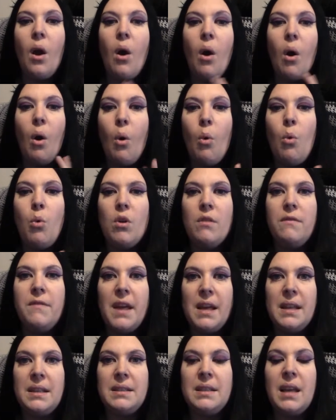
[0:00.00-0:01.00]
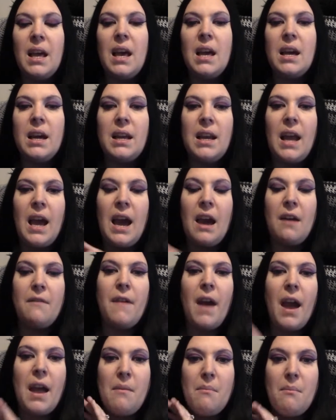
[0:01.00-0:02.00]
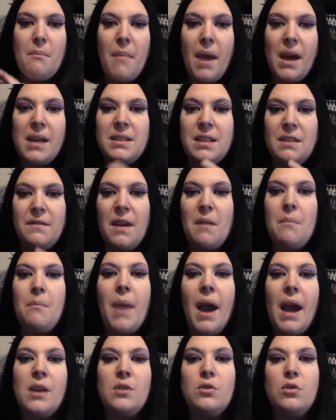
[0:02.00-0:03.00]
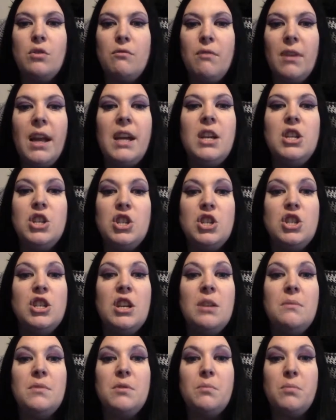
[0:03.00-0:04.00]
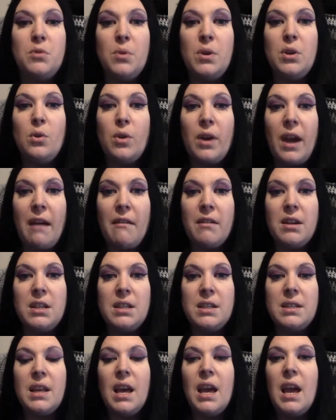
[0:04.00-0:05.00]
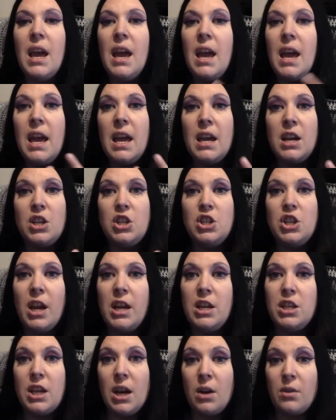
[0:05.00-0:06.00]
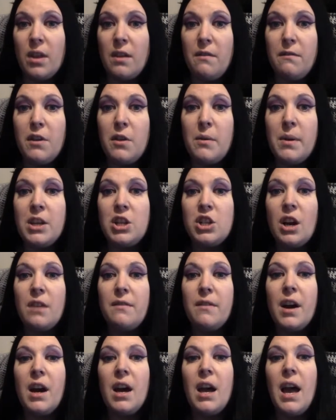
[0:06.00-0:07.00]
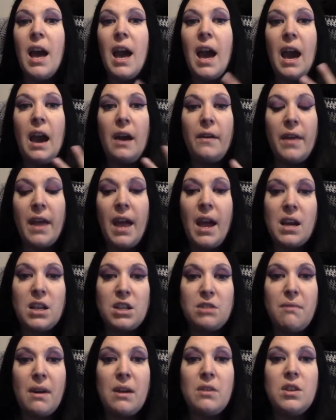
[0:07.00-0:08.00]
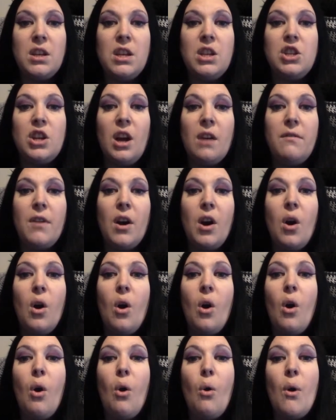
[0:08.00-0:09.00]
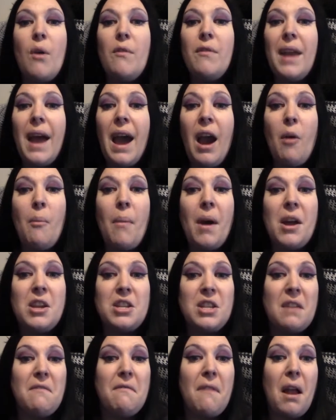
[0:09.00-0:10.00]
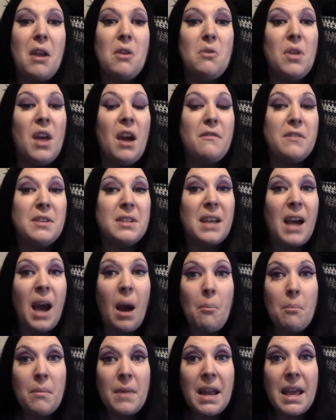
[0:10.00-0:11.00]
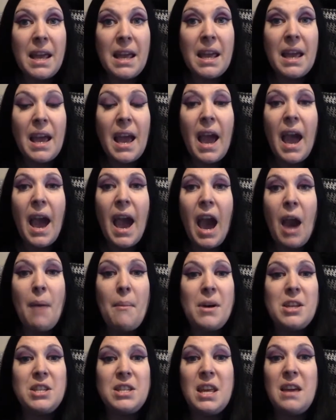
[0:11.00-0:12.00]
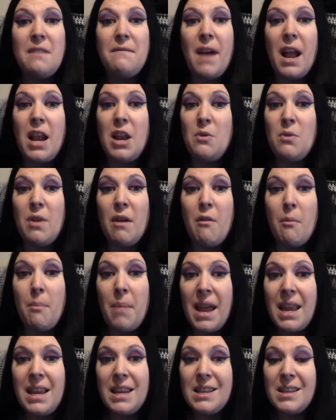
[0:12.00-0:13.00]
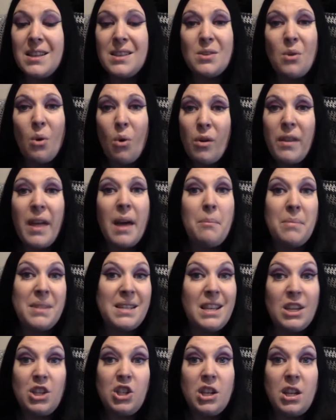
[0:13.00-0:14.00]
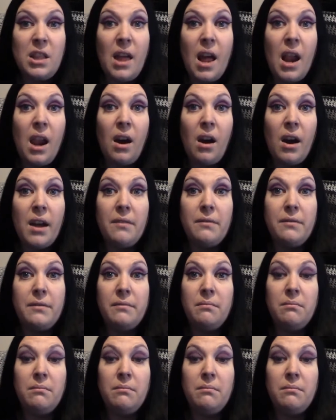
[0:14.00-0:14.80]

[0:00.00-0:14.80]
All of this can have a massive impact on the relationships between your characters. It can change how they view each other, how they act around each other, or even how much they value the other's company, how much they value their opinions or their position in their life.